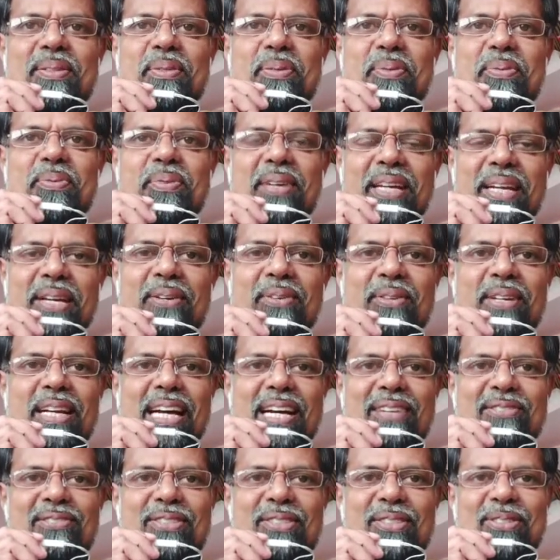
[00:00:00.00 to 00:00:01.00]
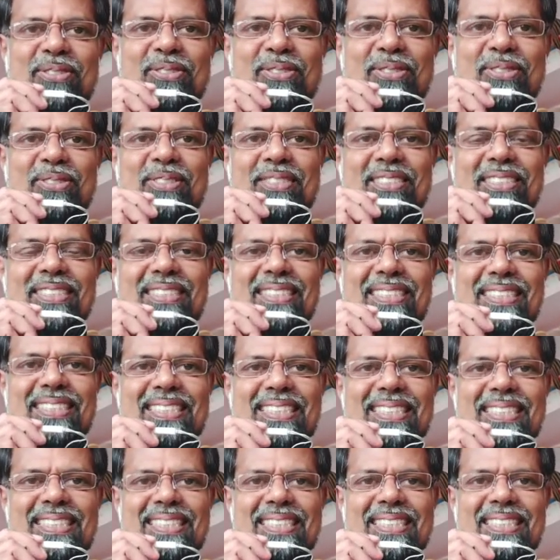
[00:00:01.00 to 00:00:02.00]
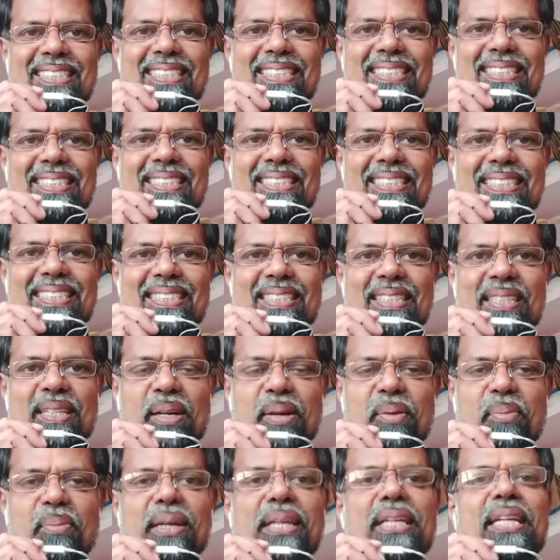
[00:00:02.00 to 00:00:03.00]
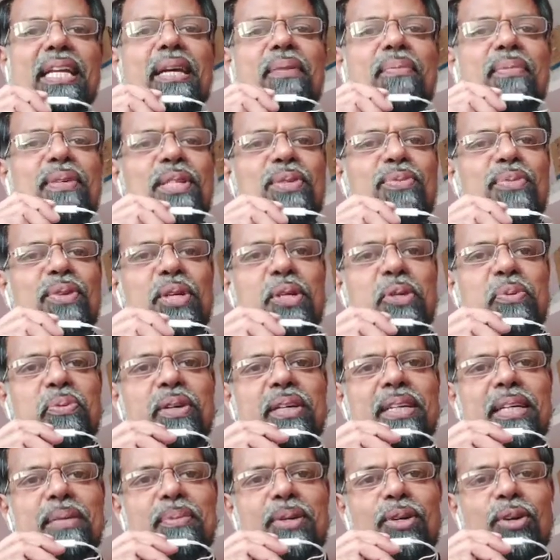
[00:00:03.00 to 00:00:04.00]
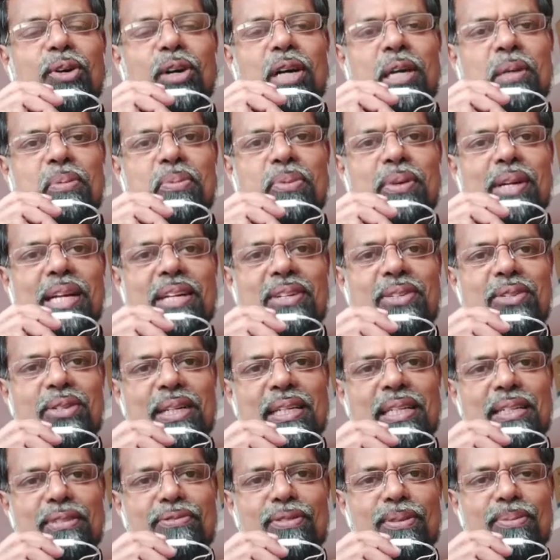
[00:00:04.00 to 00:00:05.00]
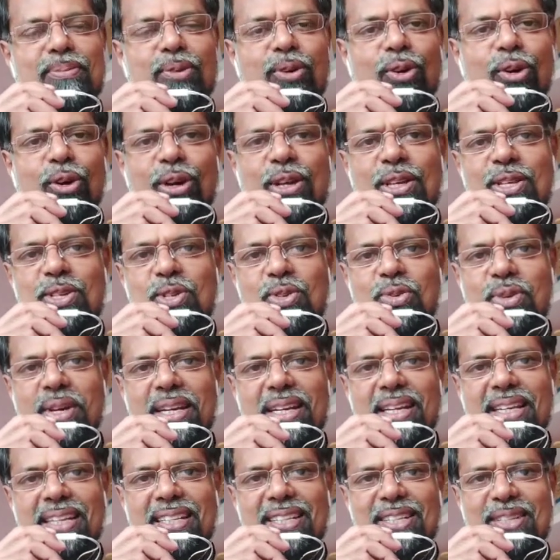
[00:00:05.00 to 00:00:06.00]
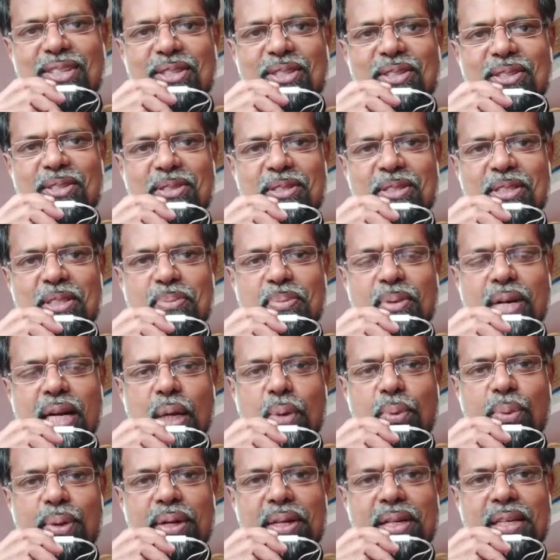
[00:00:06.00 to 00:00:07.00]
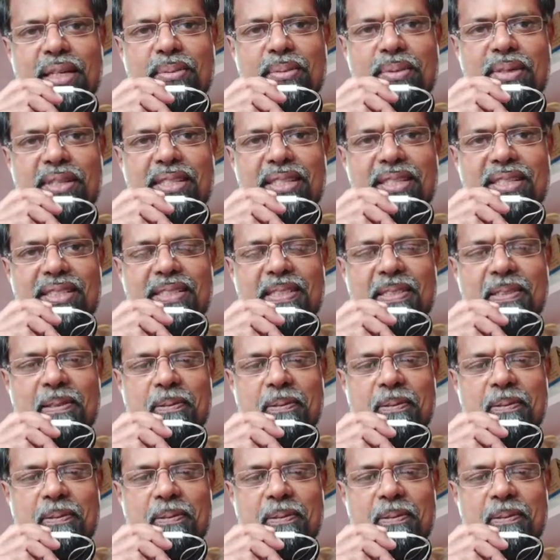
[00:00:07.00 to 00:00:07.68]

Very good afternoon. My name is Viswa. I'm a corporate trainer from Voice Training and Research Private Limited.